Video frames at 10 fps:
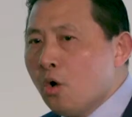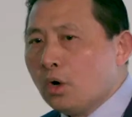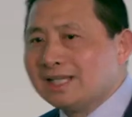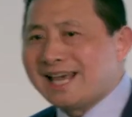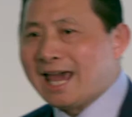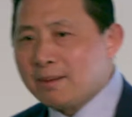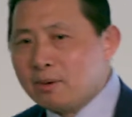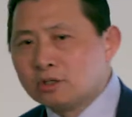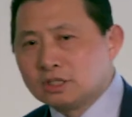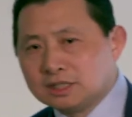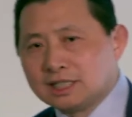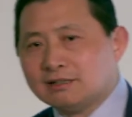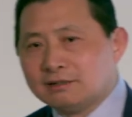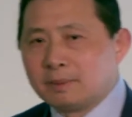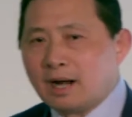was able to
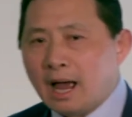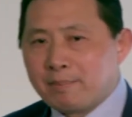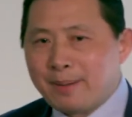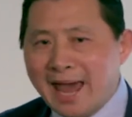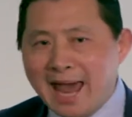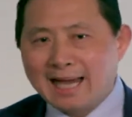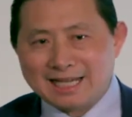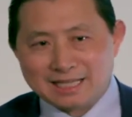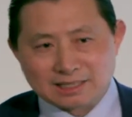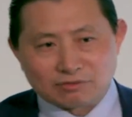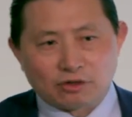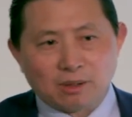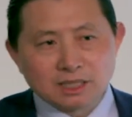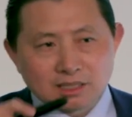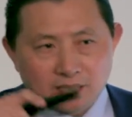deliver a package
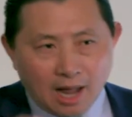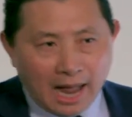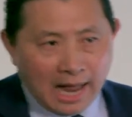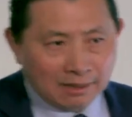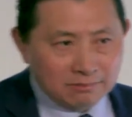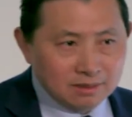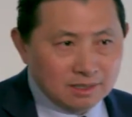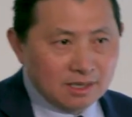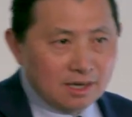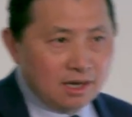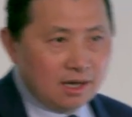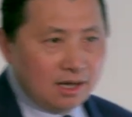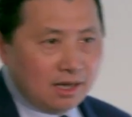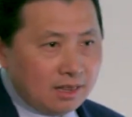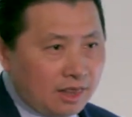from the time
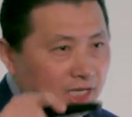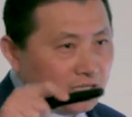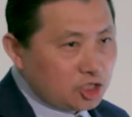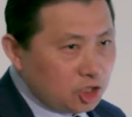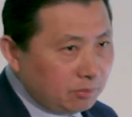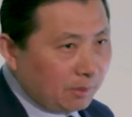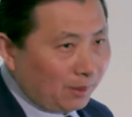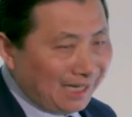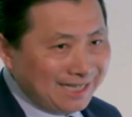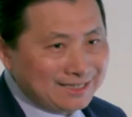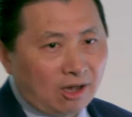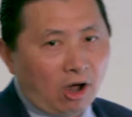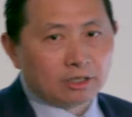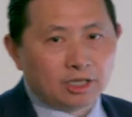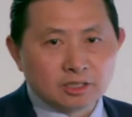the consumer placed the
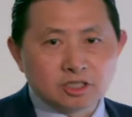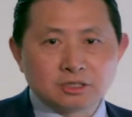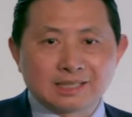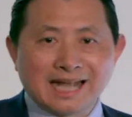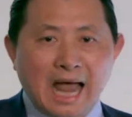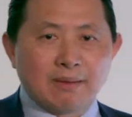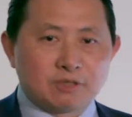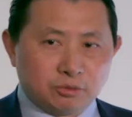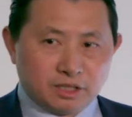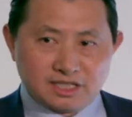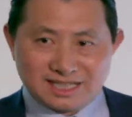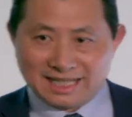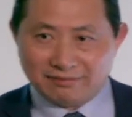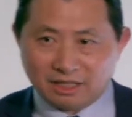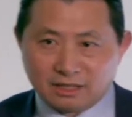order to the time to
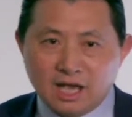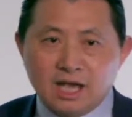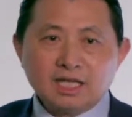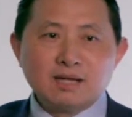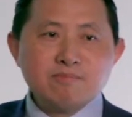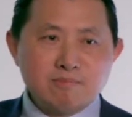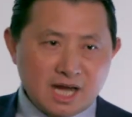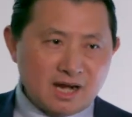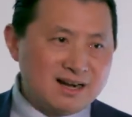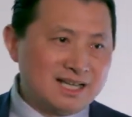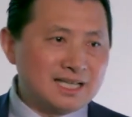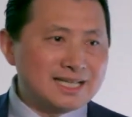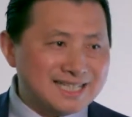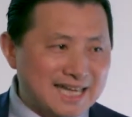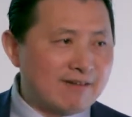receive it in merely
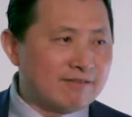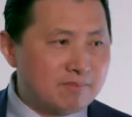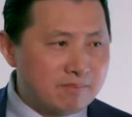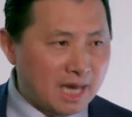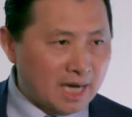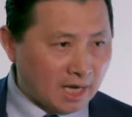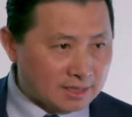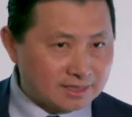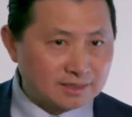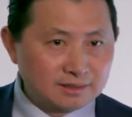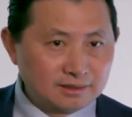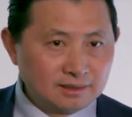7 minutes.